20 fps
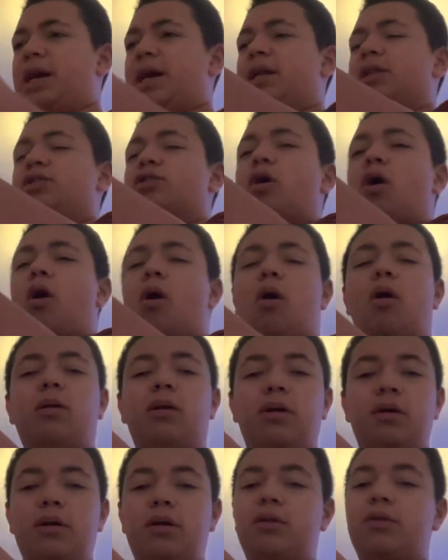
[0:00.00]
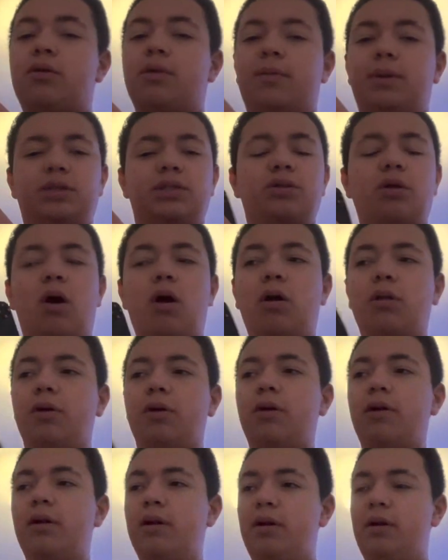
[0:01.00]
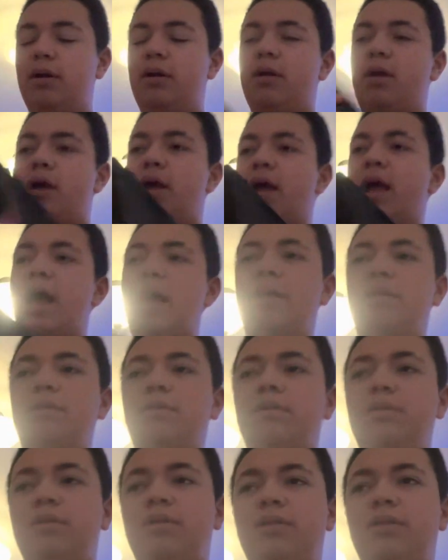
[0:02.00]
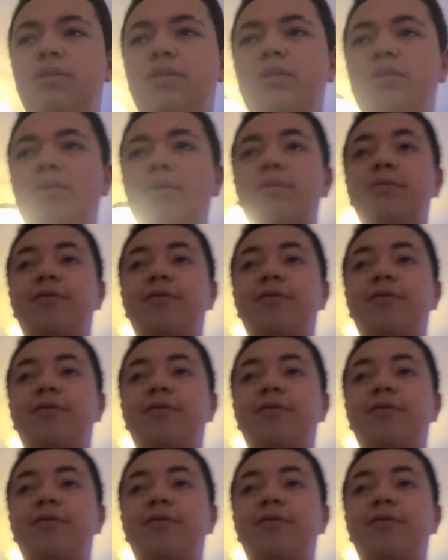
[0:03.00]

tall. They're much taller, and they're